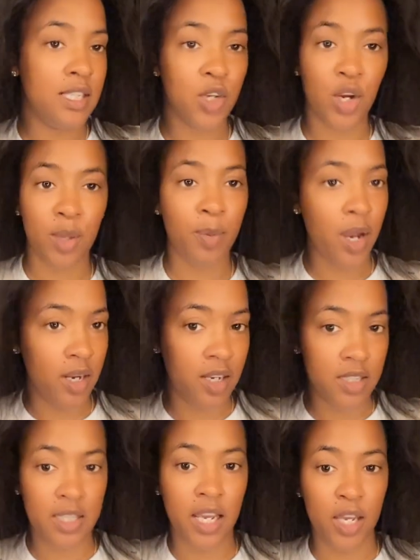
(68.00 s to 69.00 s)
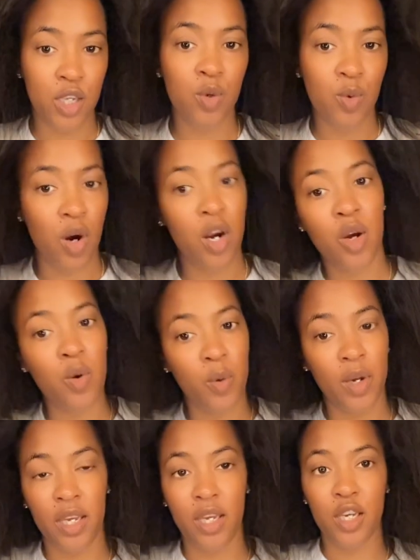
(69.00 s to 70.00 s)
are the products that you are
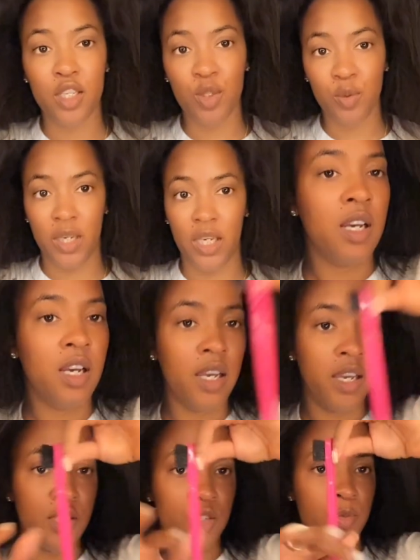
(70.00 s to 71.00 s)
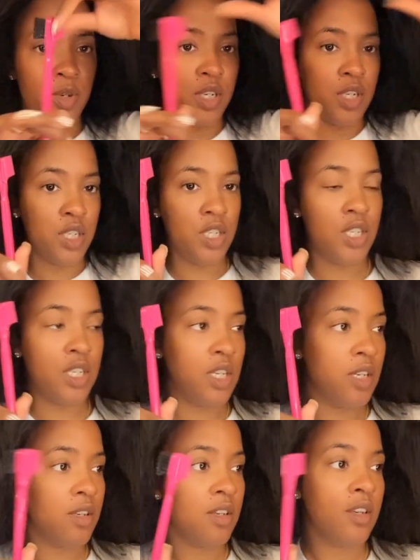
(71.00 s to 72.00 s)
going to need. An edge brush.
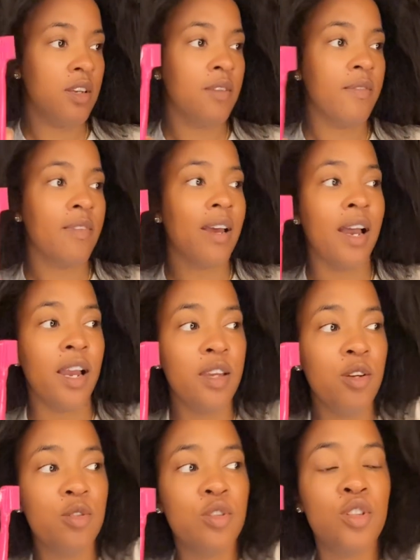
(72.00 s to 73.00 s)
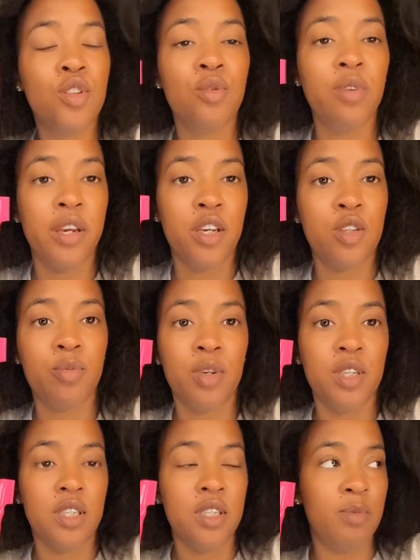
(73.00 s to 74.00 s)
I use 2 edge
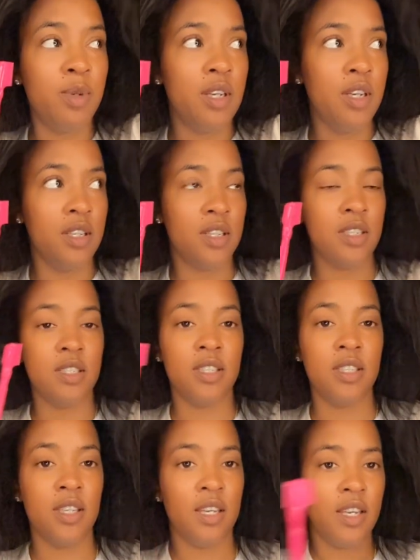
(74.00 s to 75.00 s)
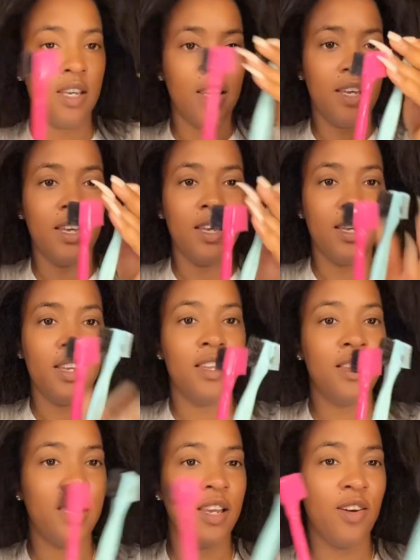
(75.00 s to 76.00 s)
brushes because
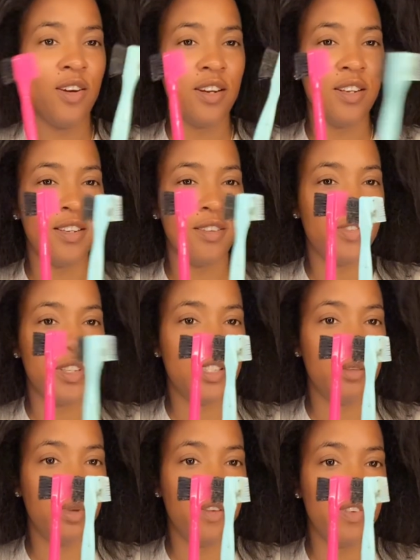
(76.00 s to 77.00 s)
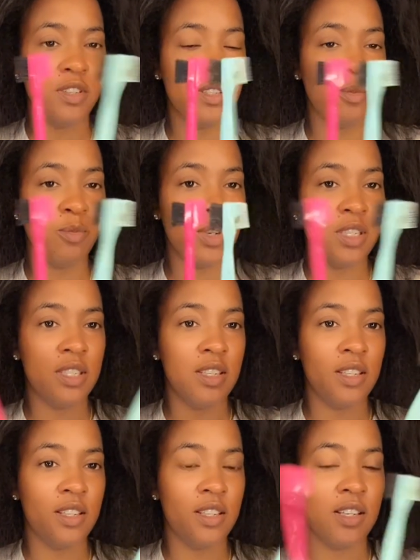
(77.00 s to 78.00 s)
they are different to me for some
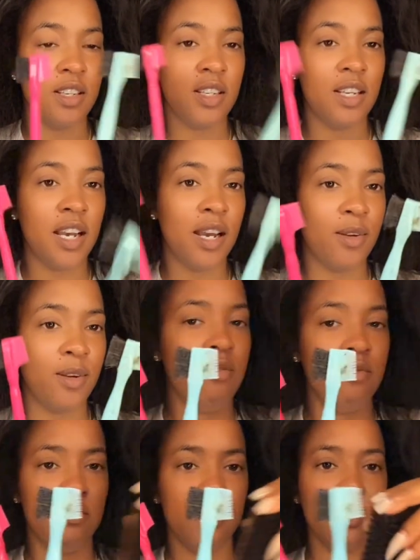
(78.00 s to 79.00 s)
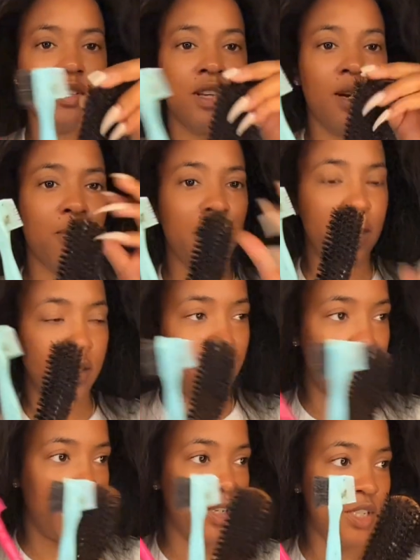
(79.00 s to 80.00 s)
reason. I don't know. A regular
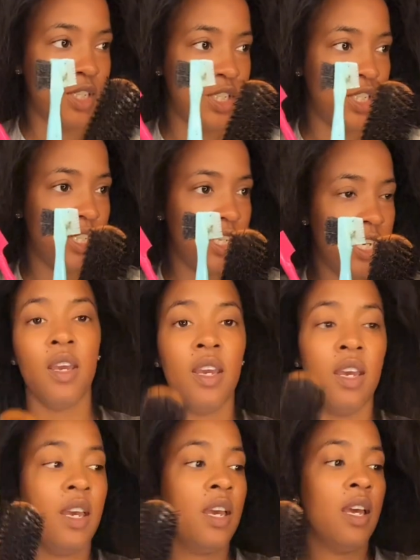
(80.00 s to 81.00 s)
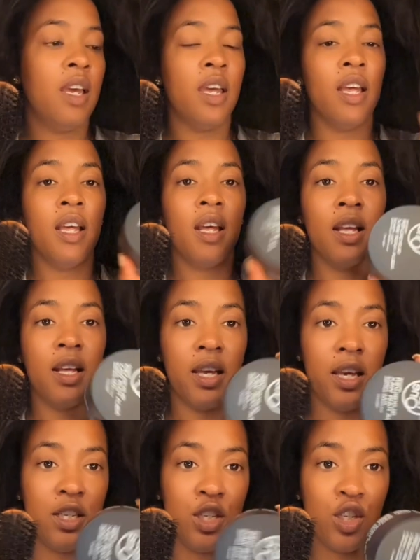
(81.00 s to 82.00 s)
brush,
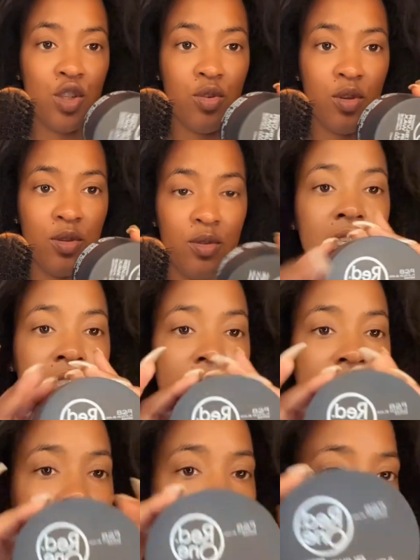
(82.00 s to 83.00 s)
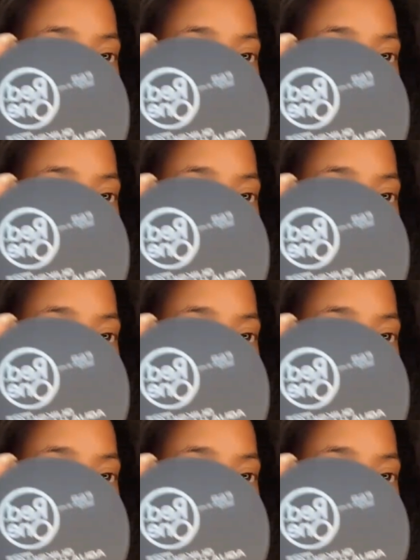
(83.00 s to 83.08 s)
edge control. This is the edge